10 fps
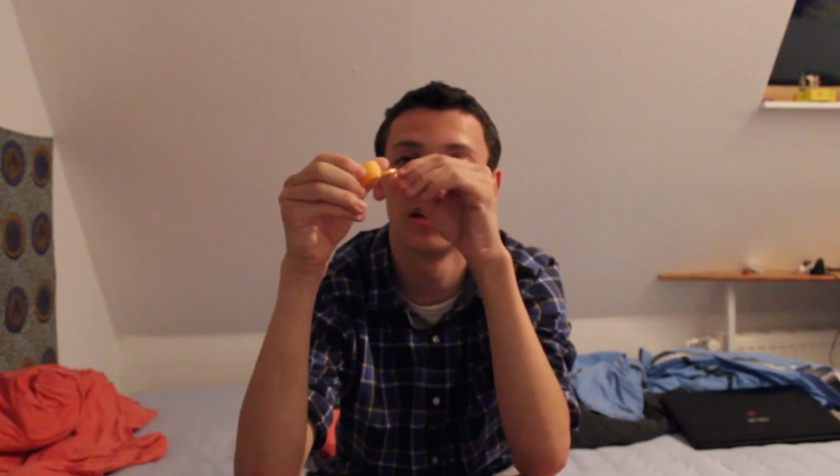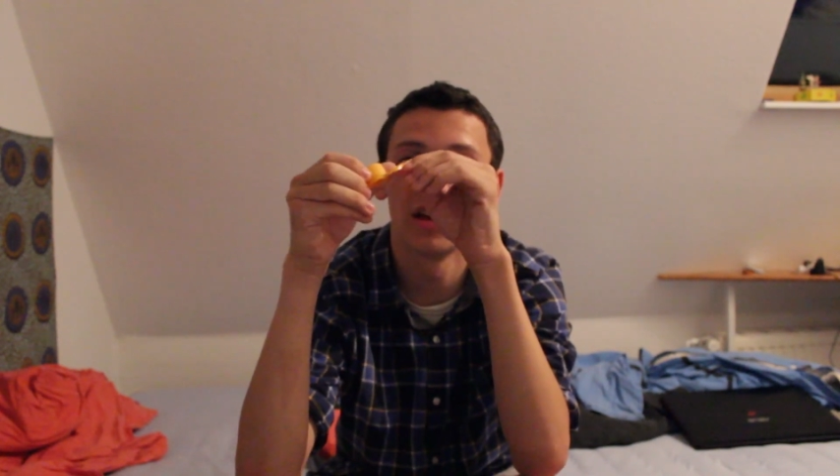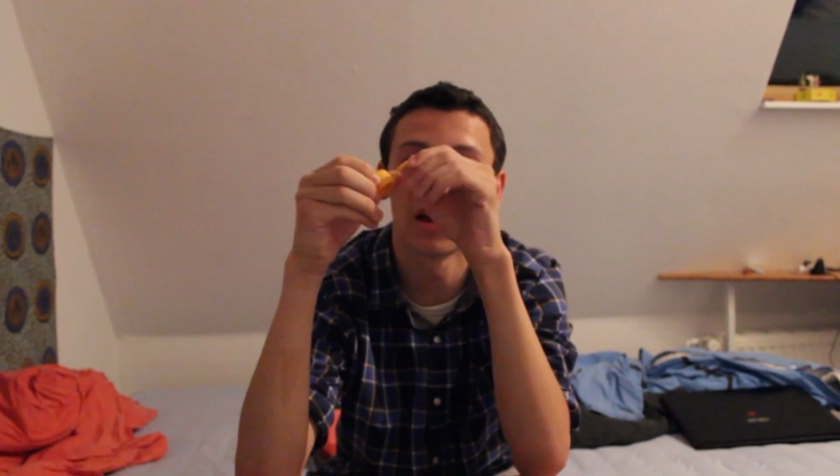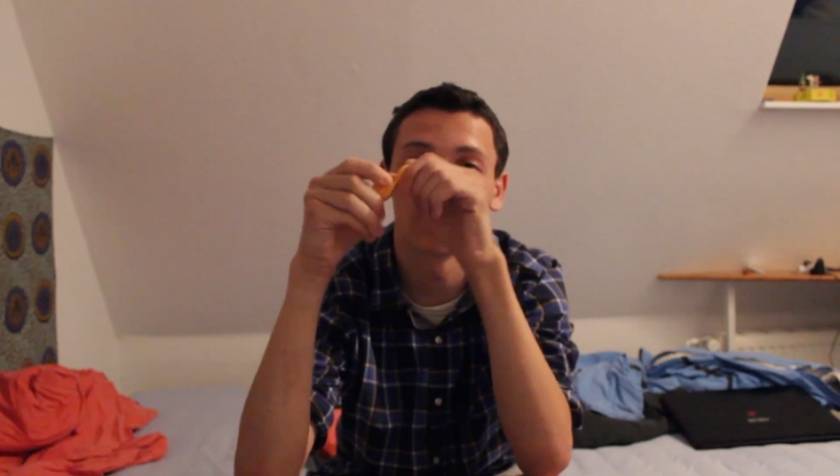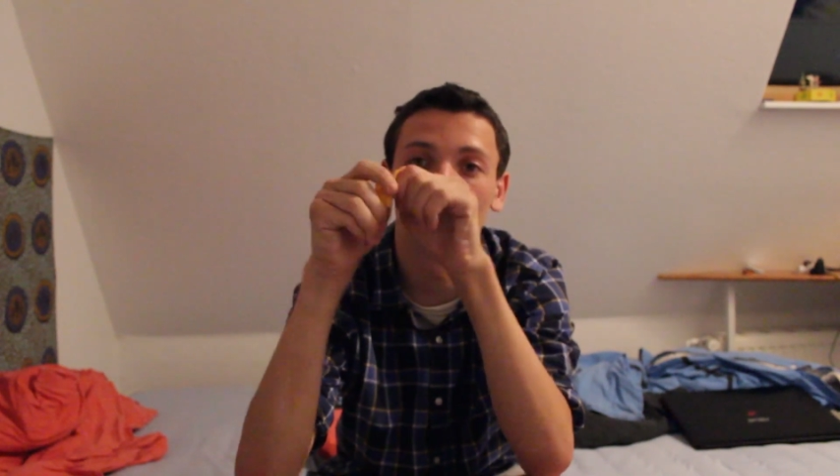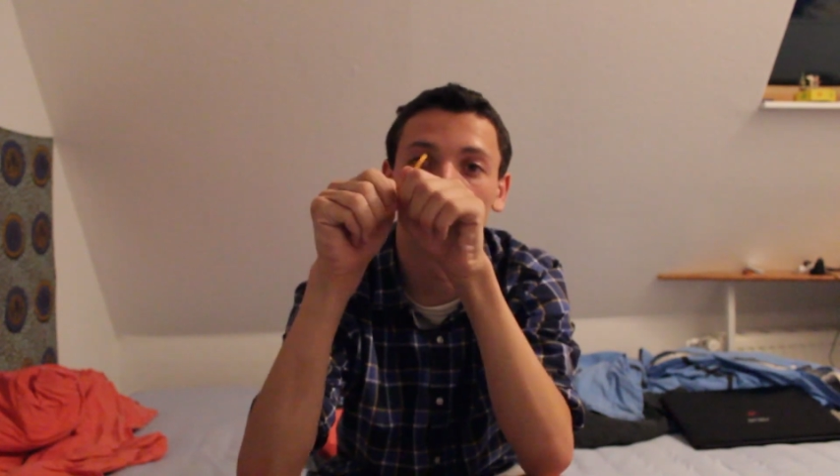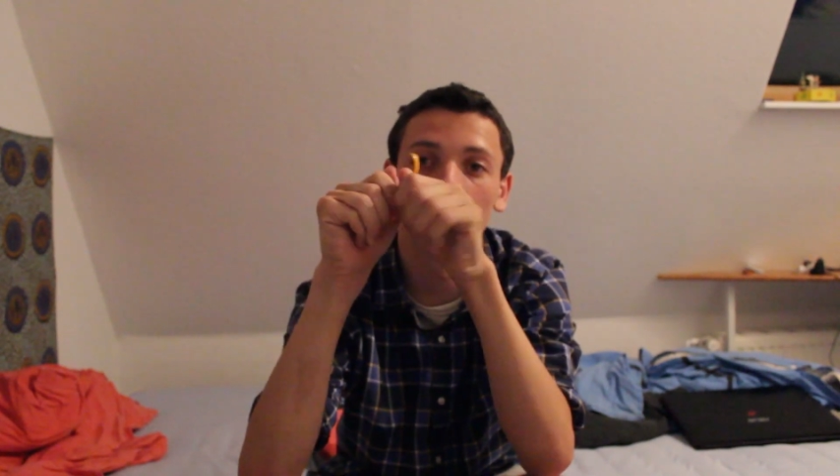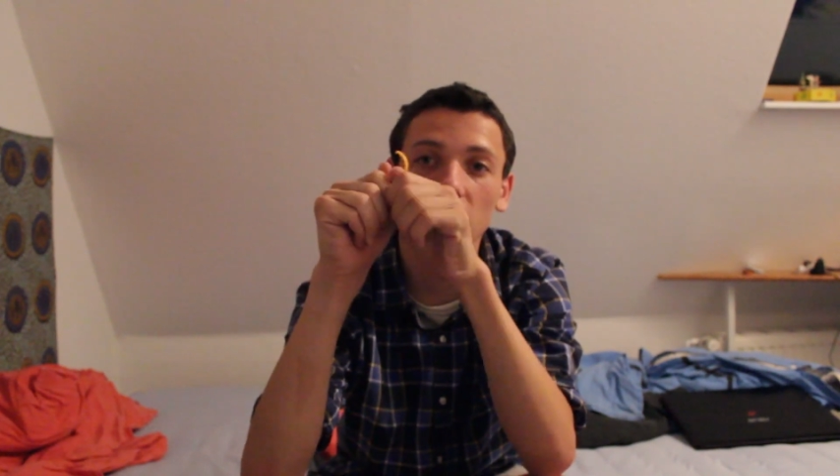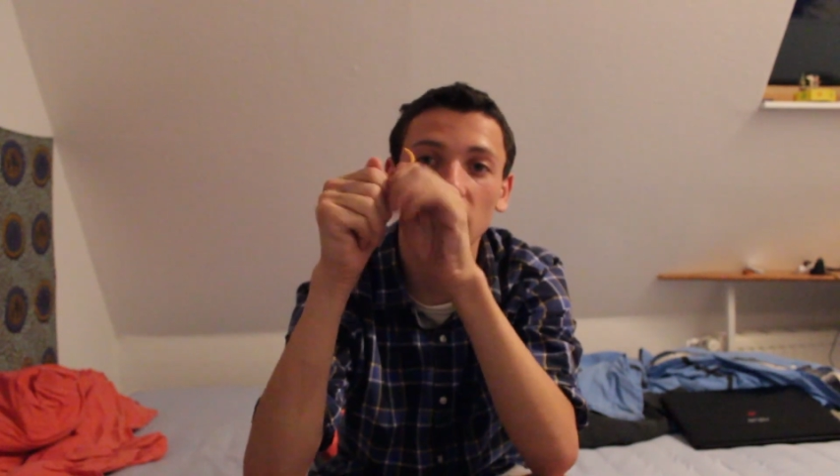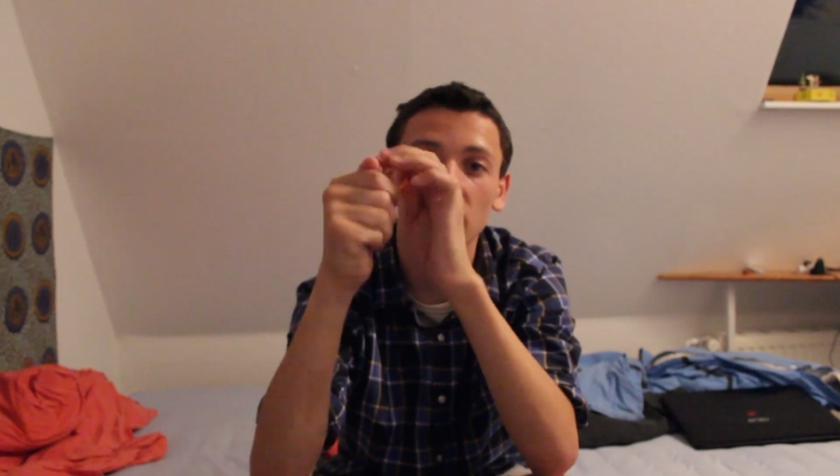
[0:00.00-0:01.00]
you gotta
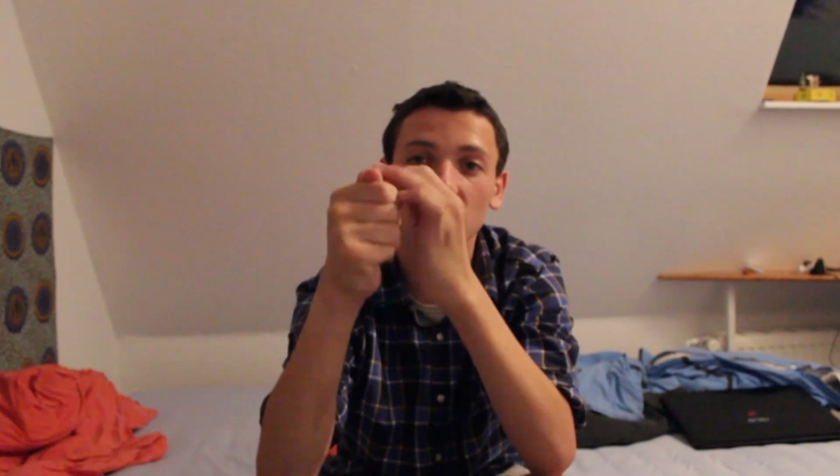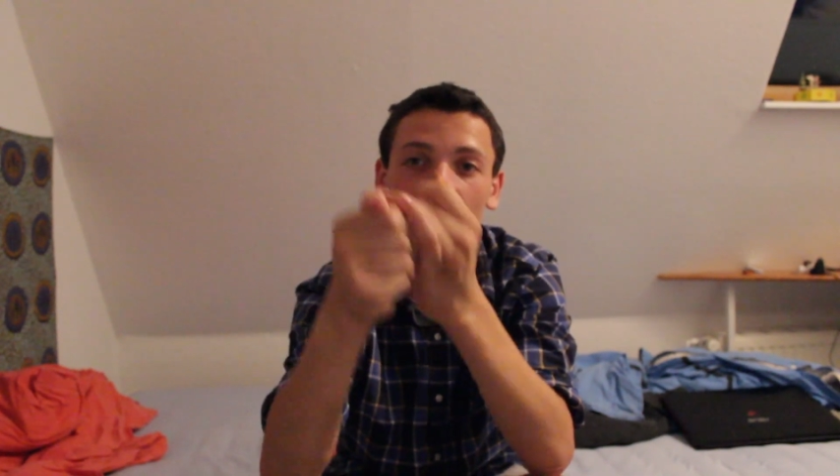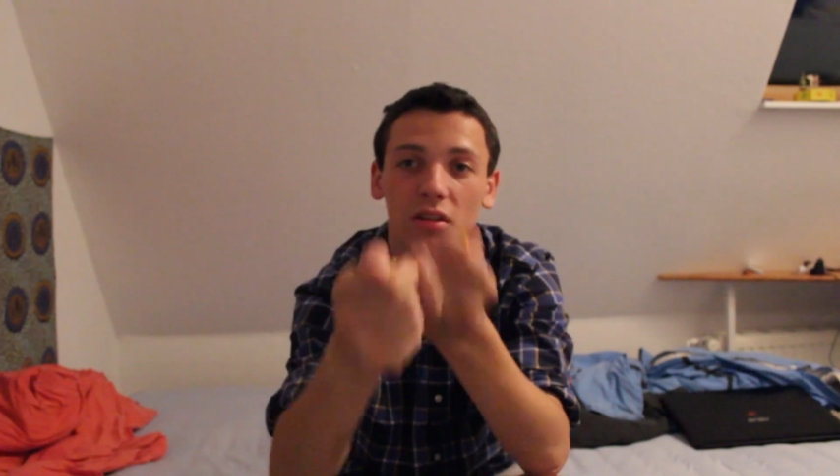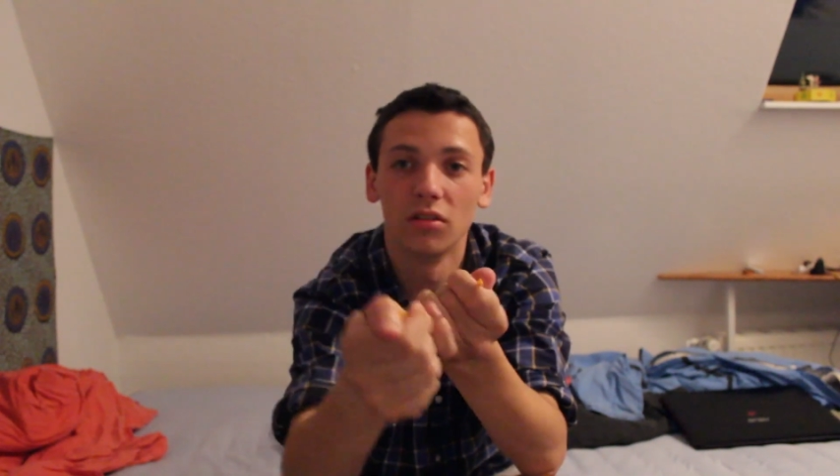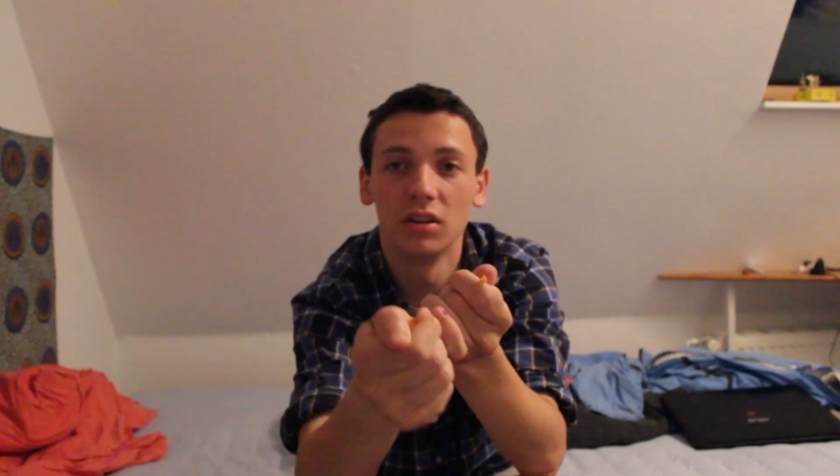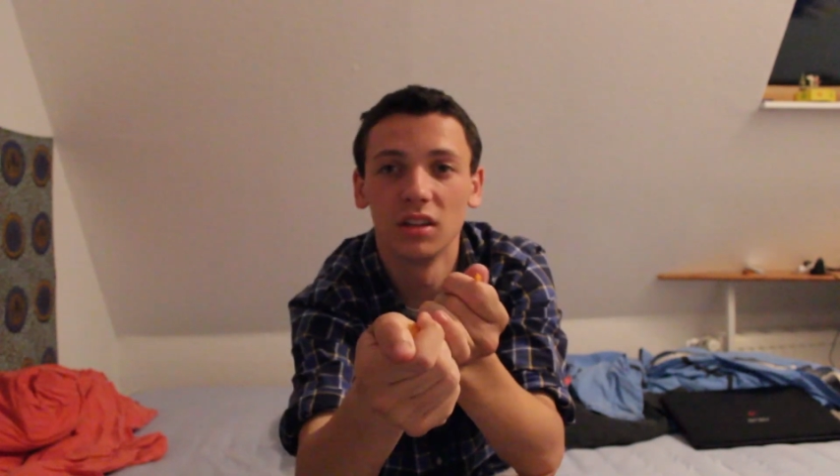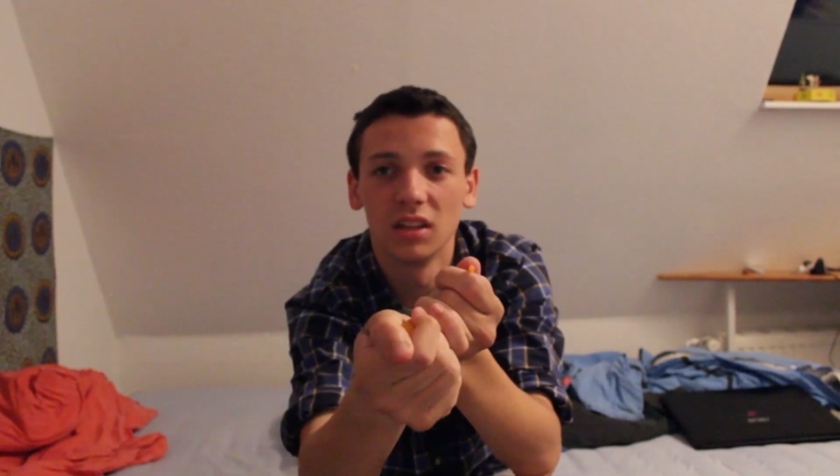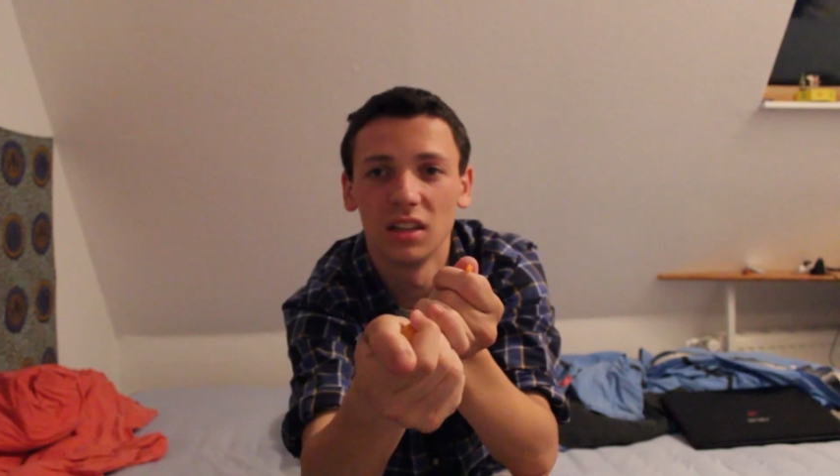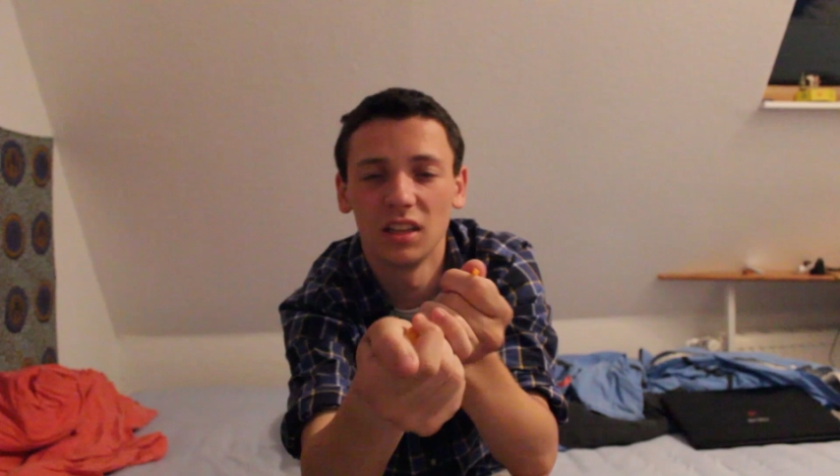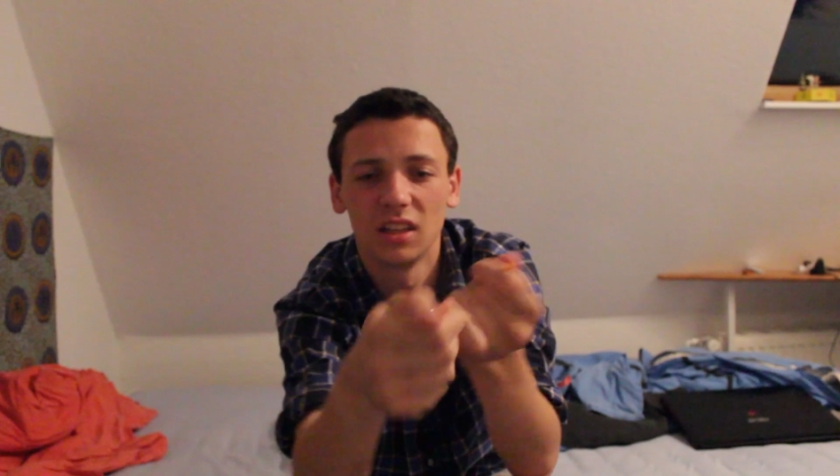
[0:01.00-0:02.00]
really give it a good
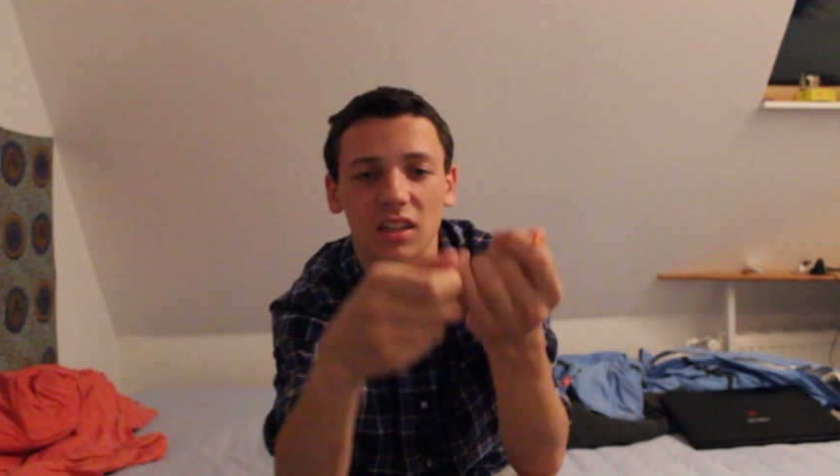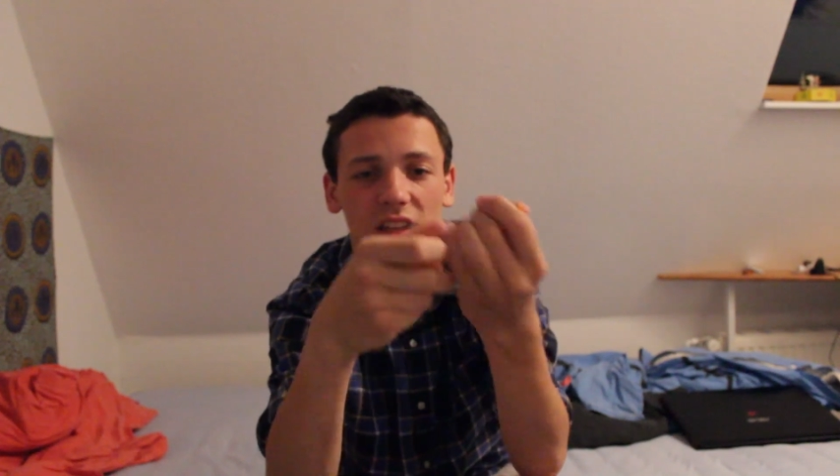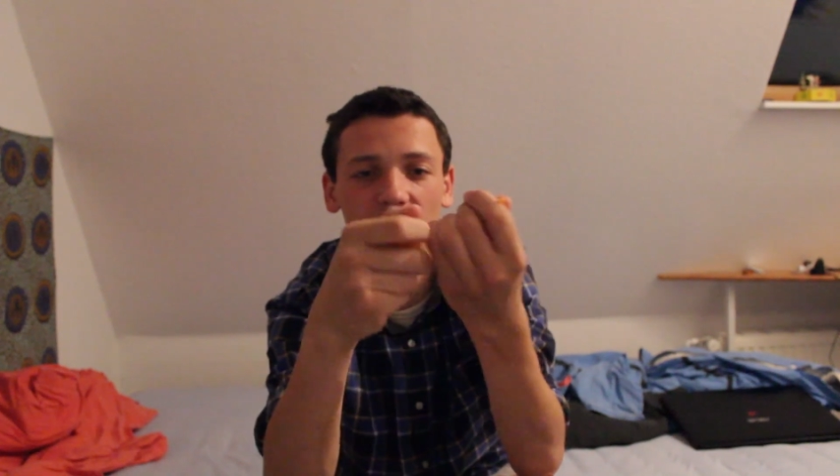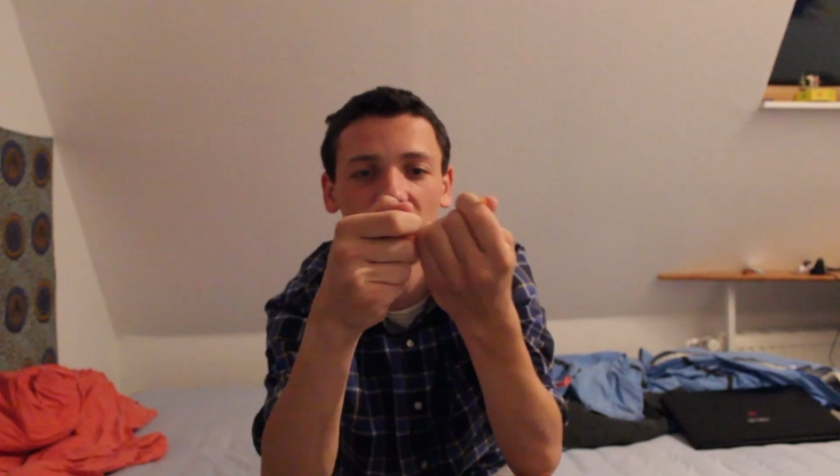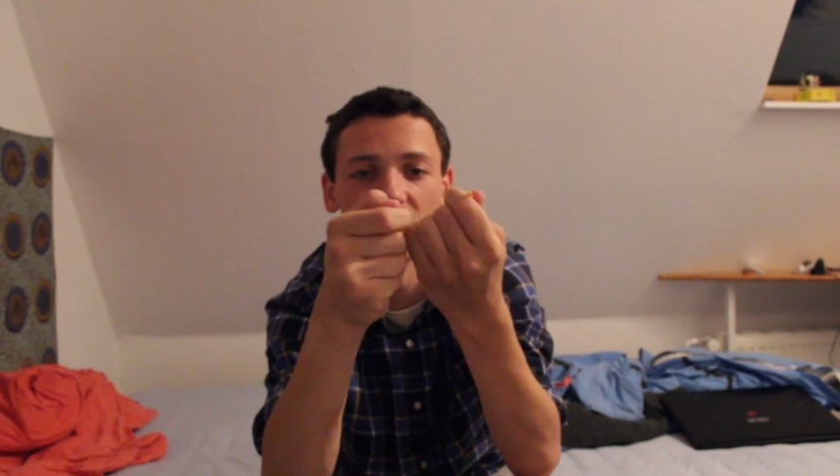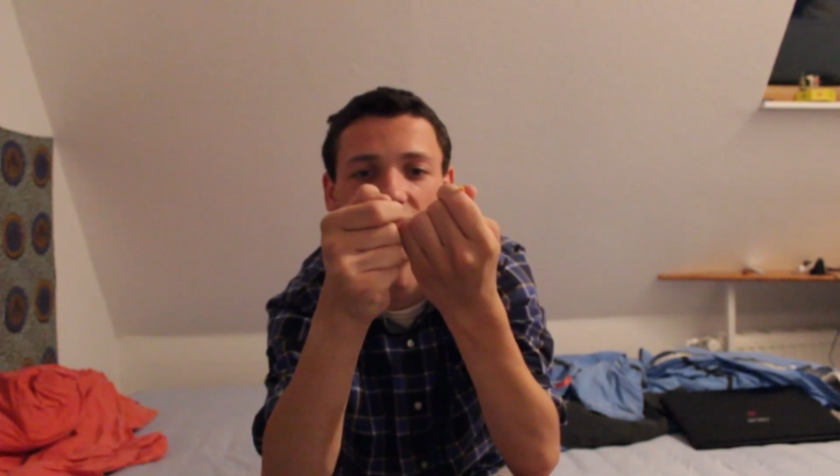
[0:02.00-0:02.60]
yank.